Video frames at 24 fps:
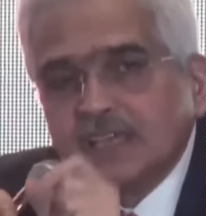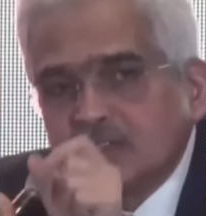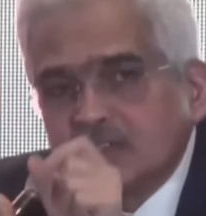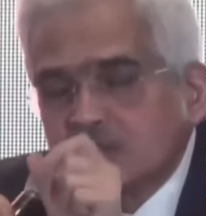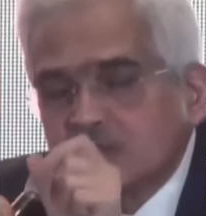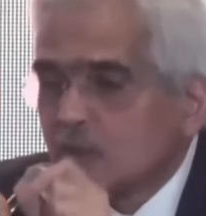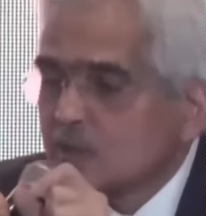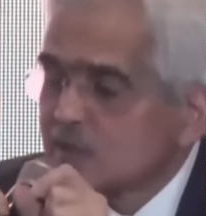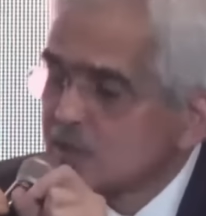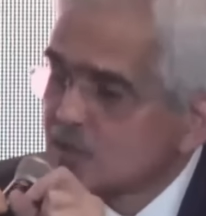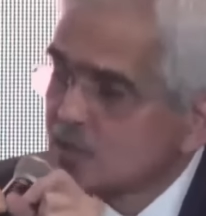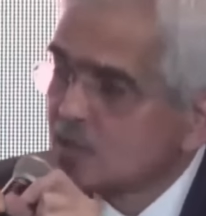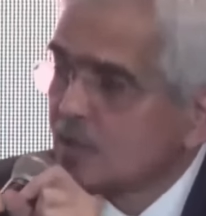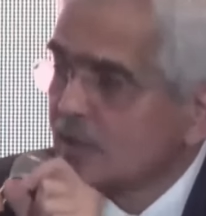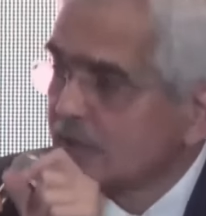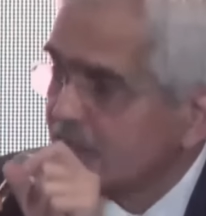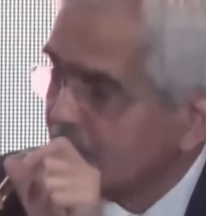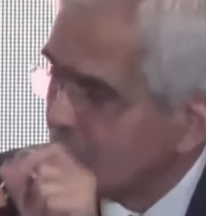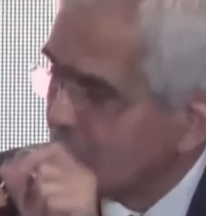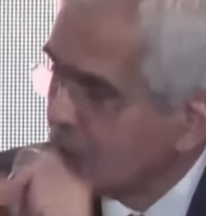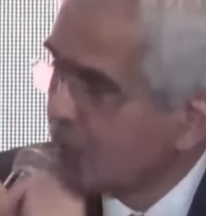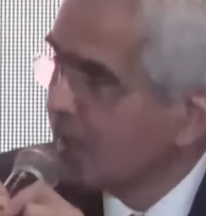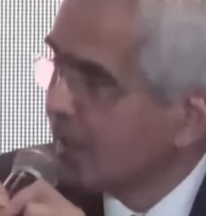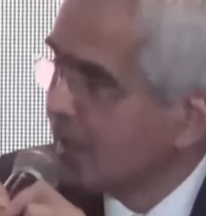is also
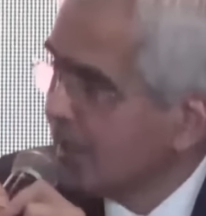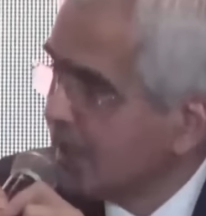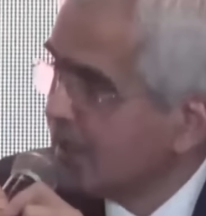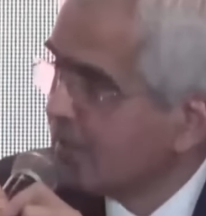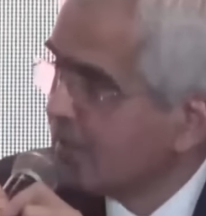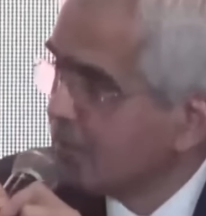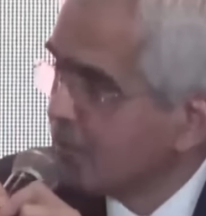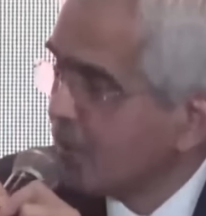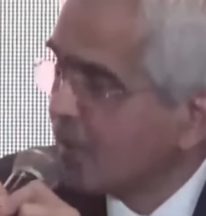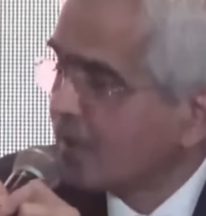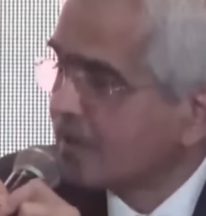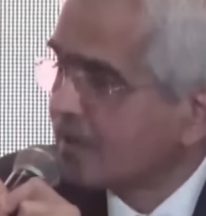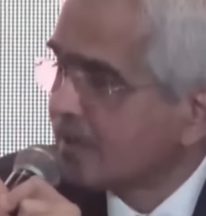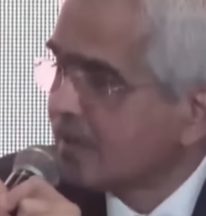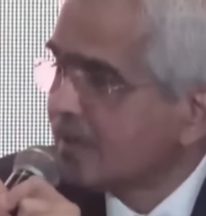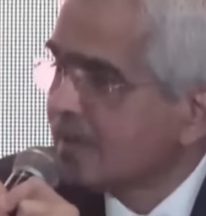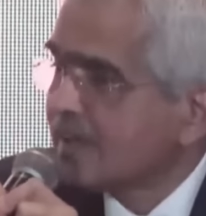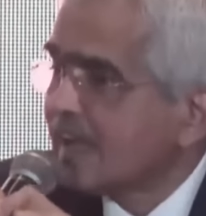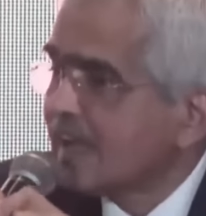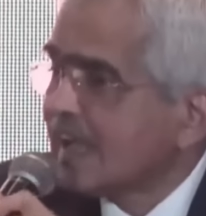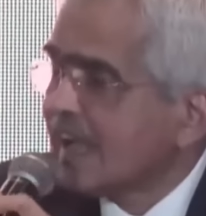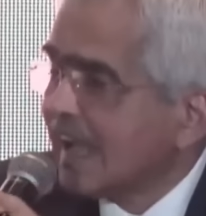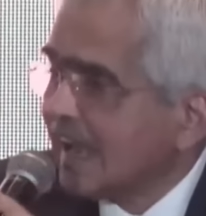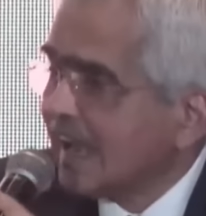equally
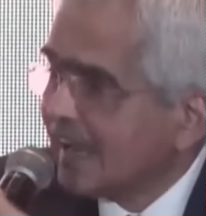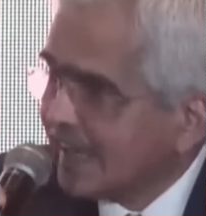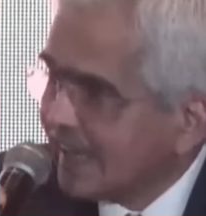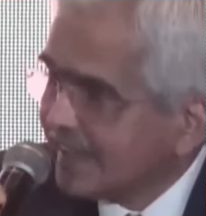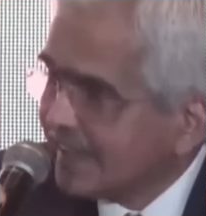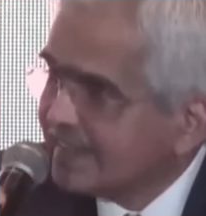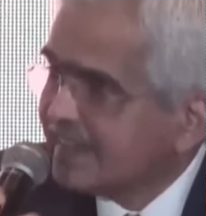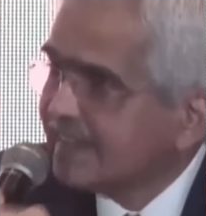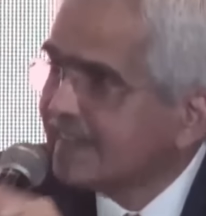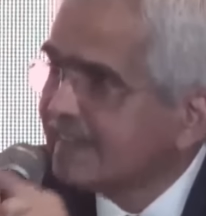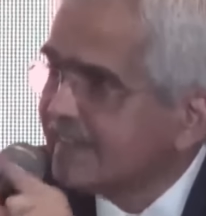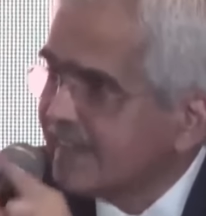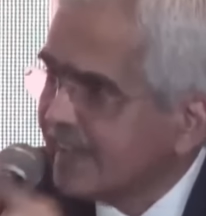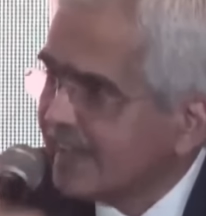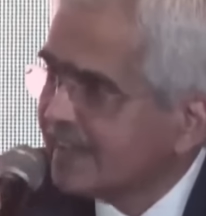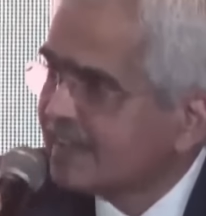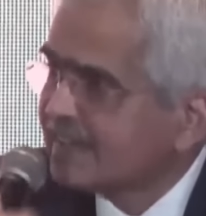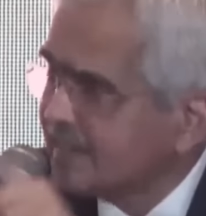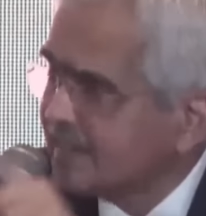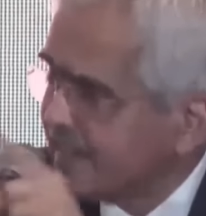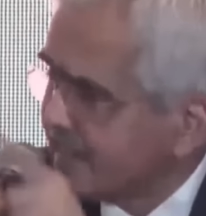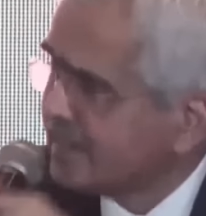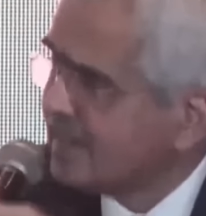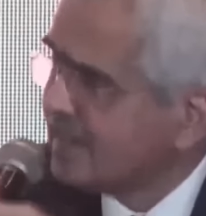important, and I think
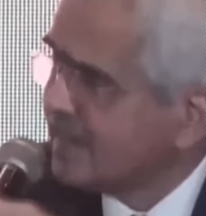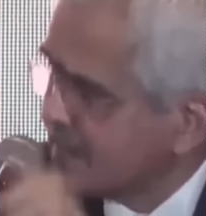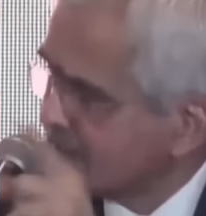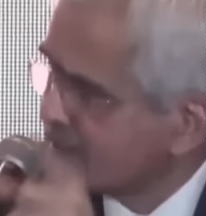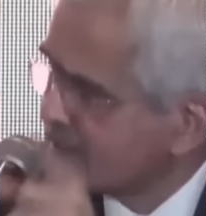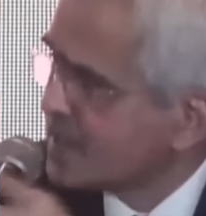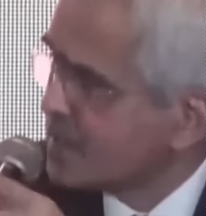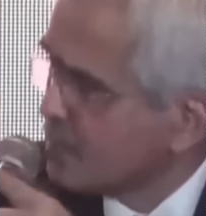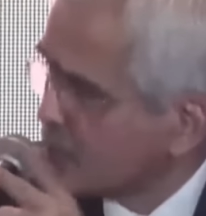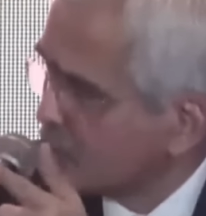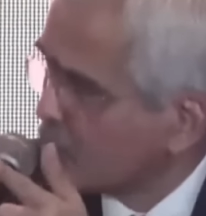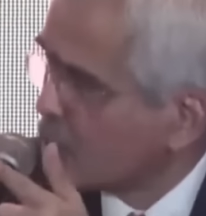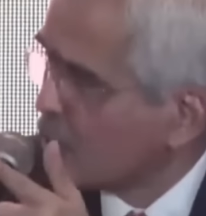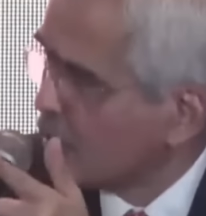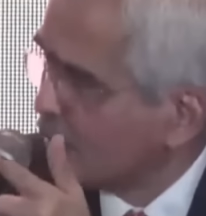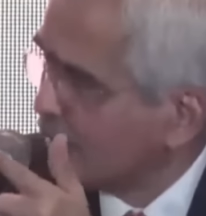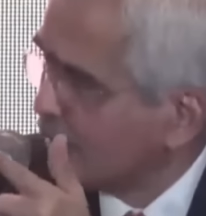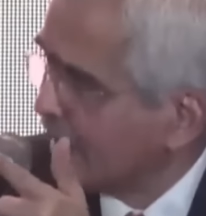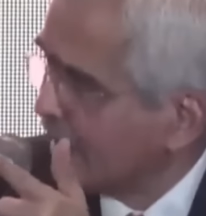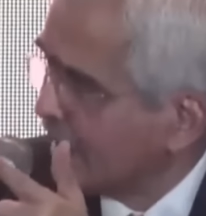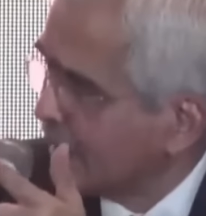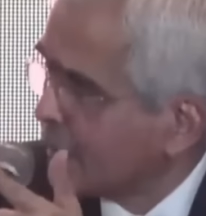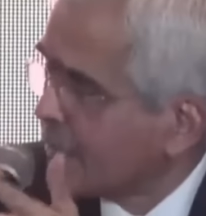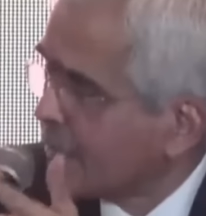there it is
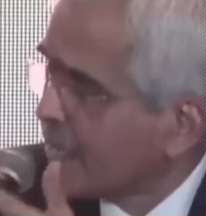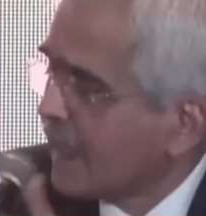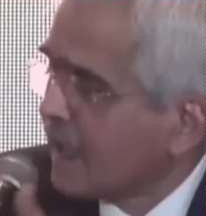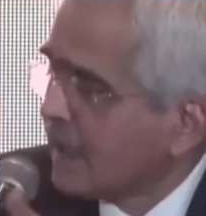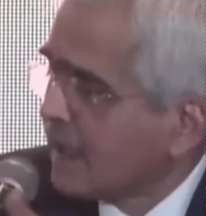improving.